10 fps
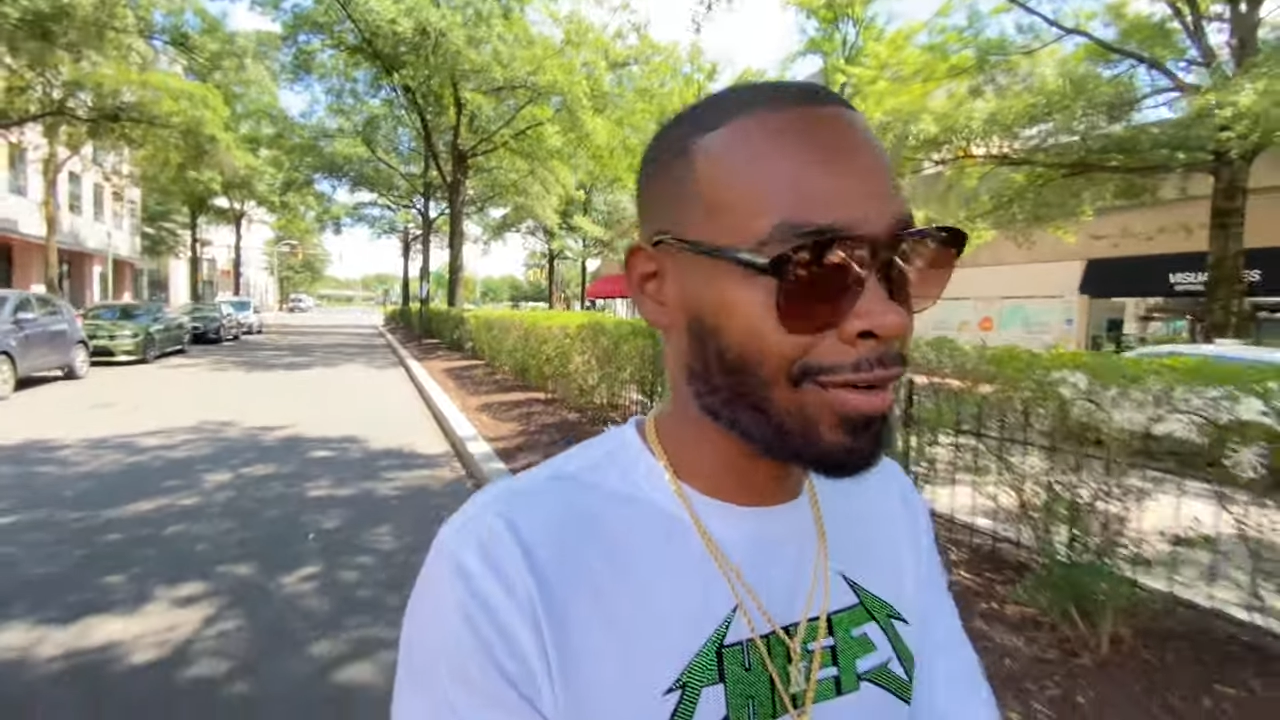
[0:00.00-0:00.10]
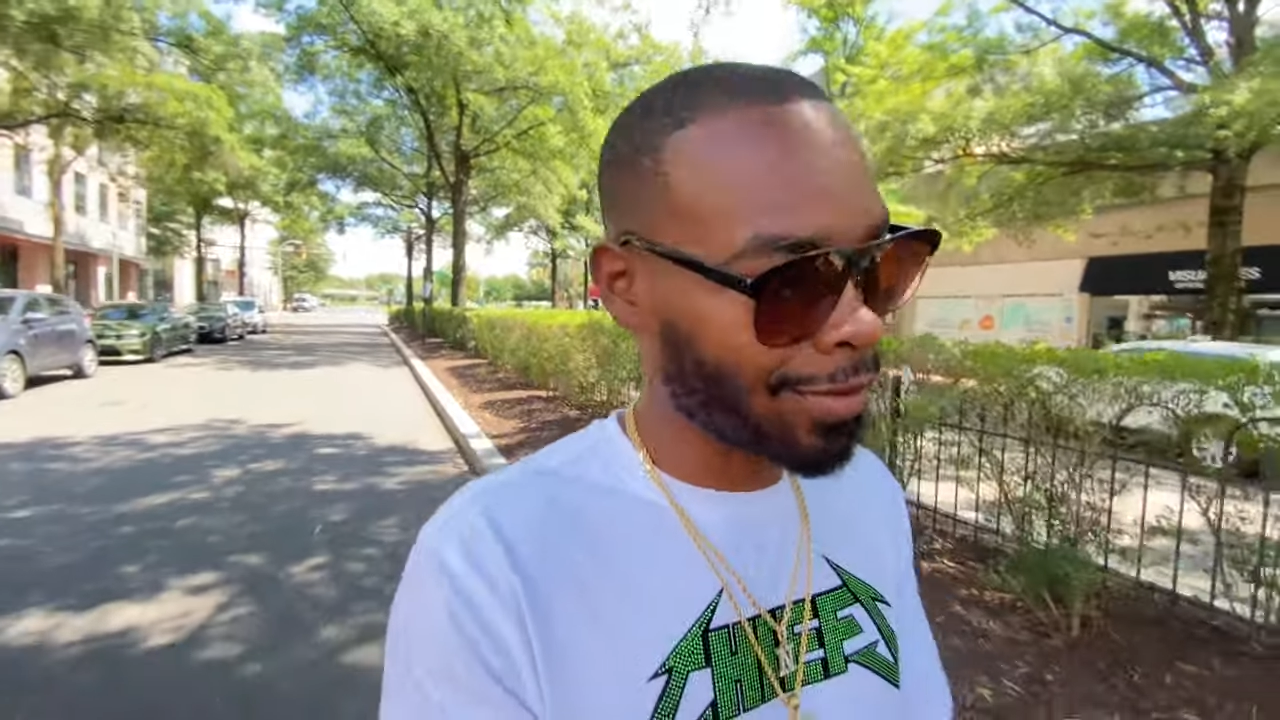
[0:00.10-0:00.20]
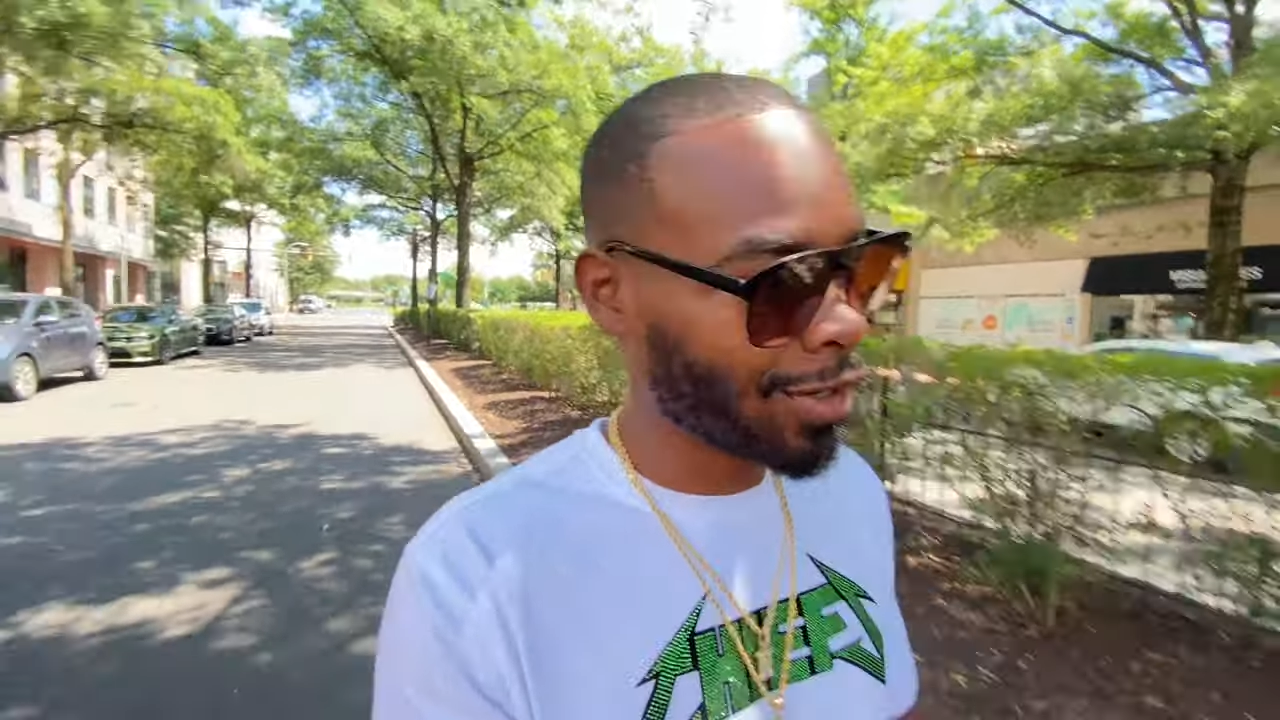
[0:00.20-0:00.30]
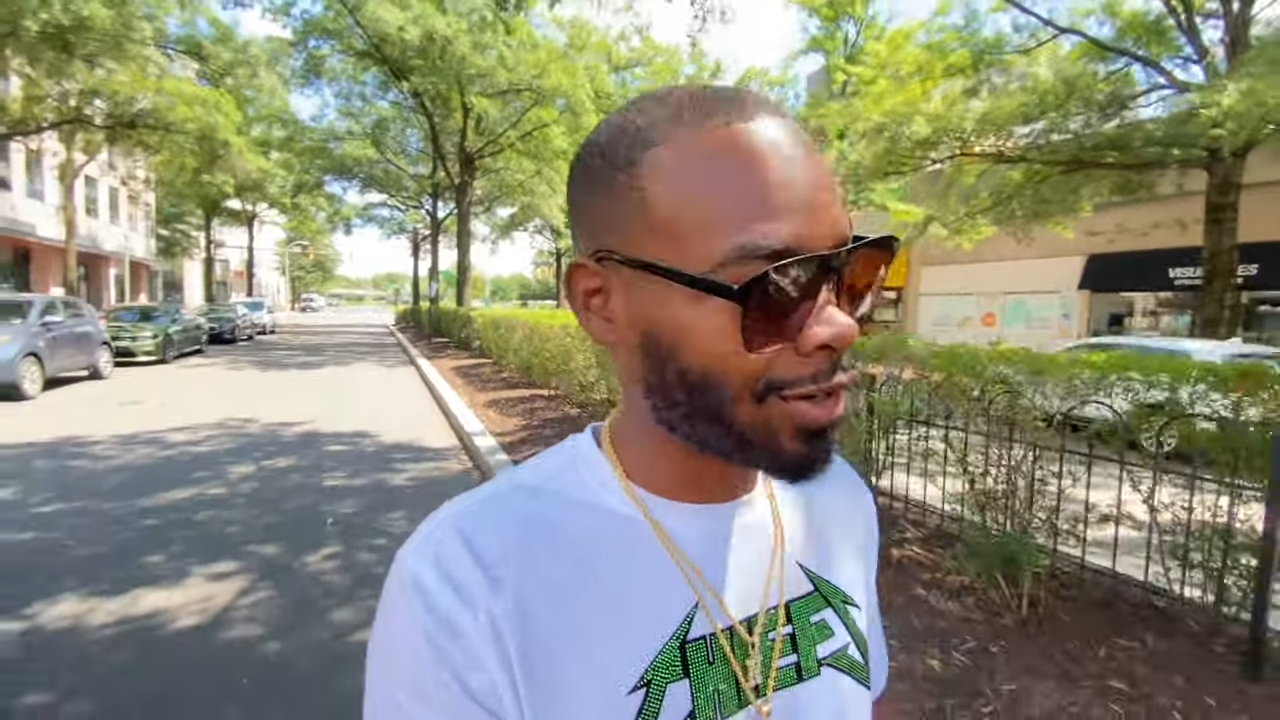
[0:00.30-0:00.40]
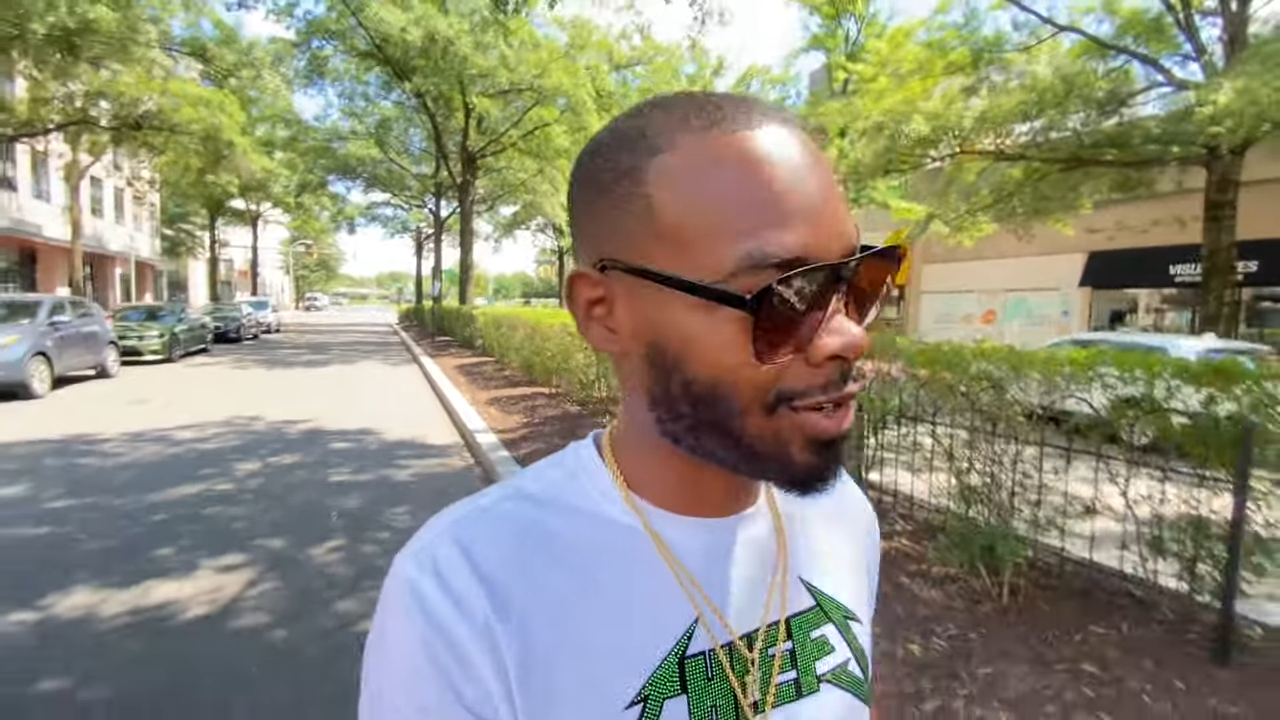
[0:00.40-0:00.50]

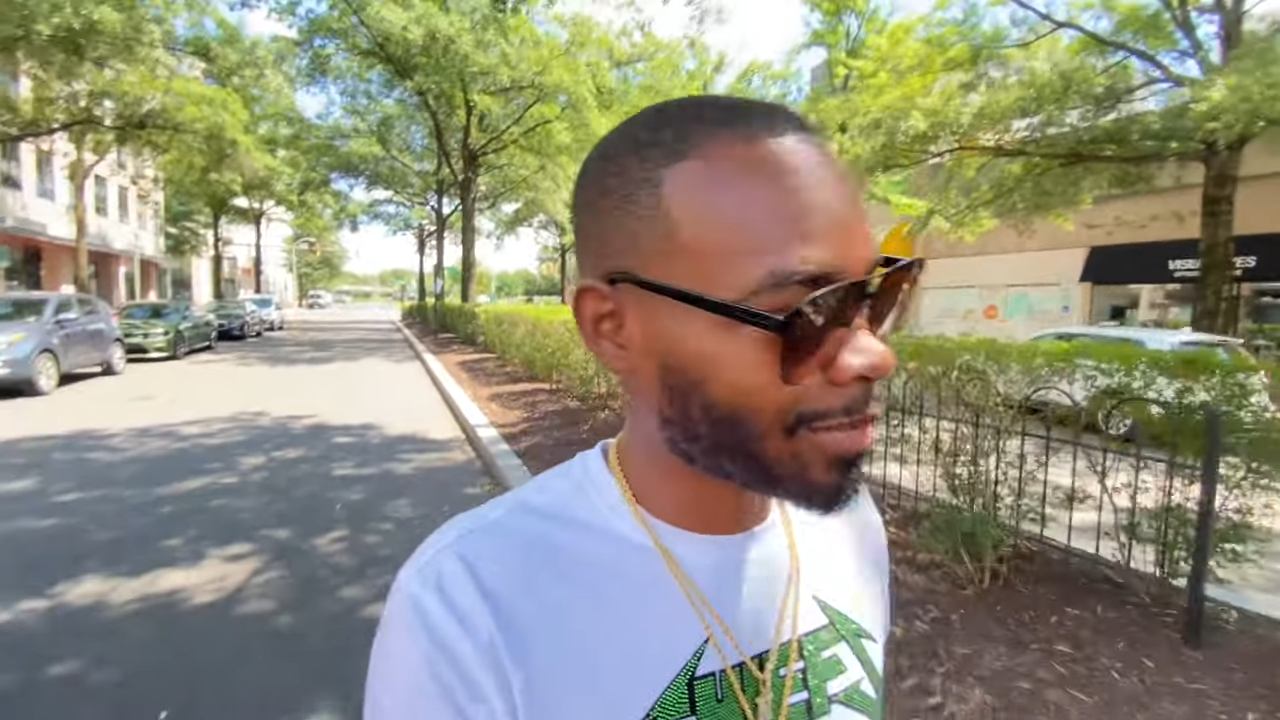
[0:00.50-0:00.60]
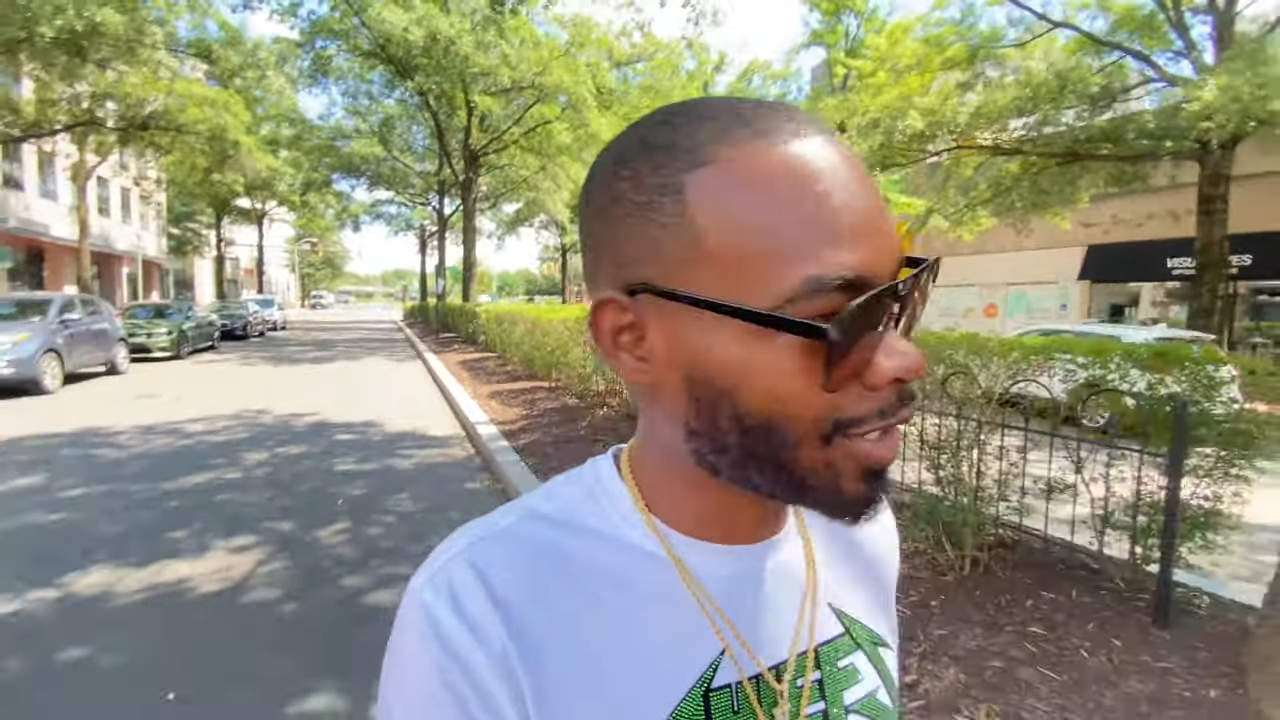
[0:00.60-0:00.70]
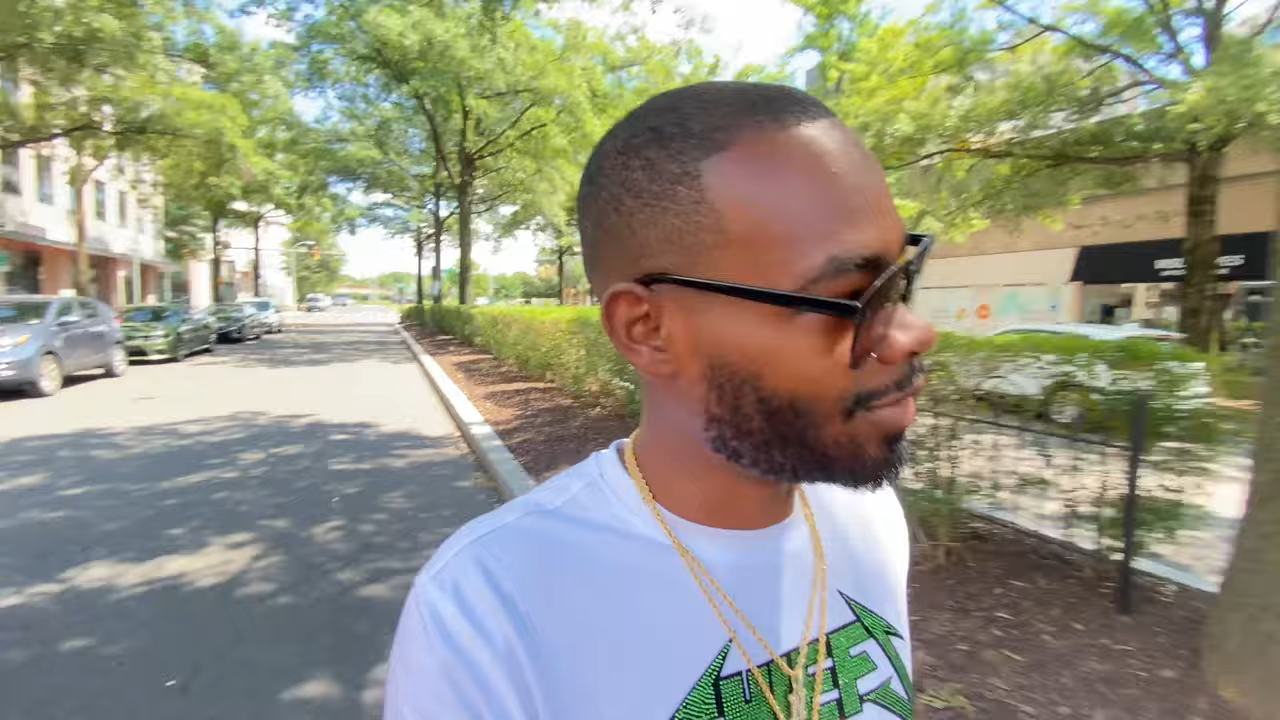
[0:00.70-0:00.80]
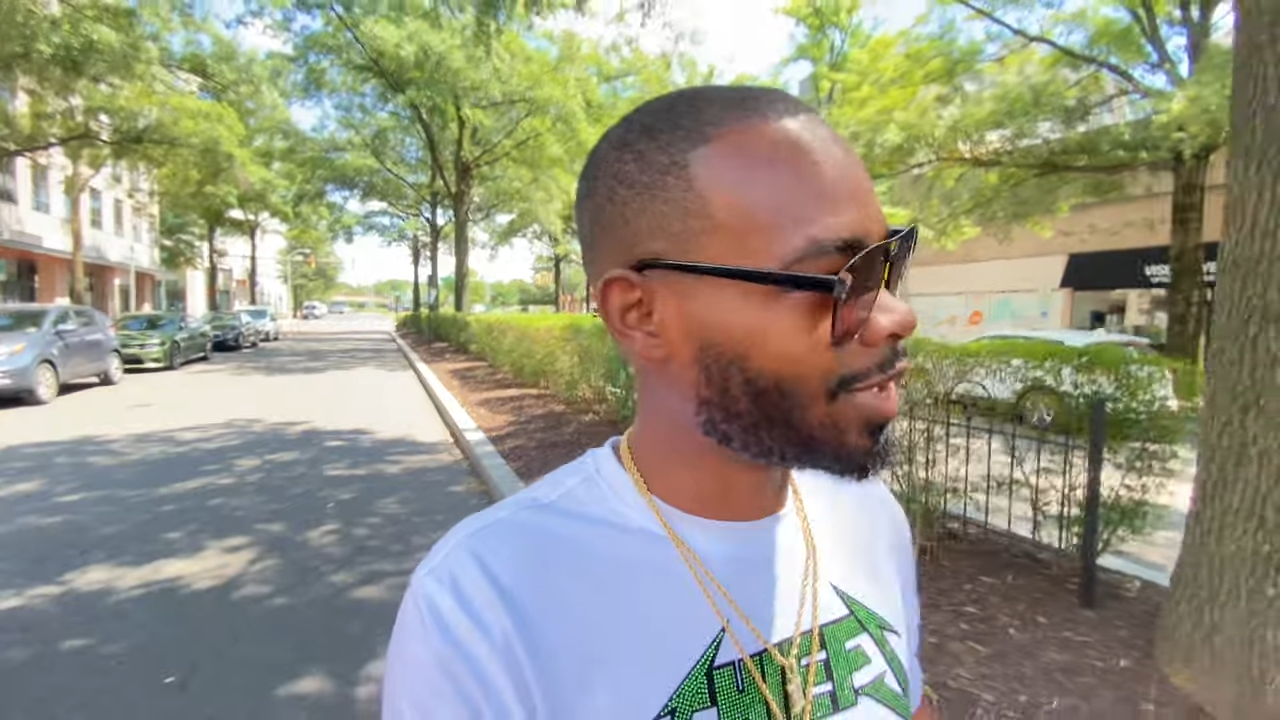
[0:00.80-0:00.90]
vlog, man.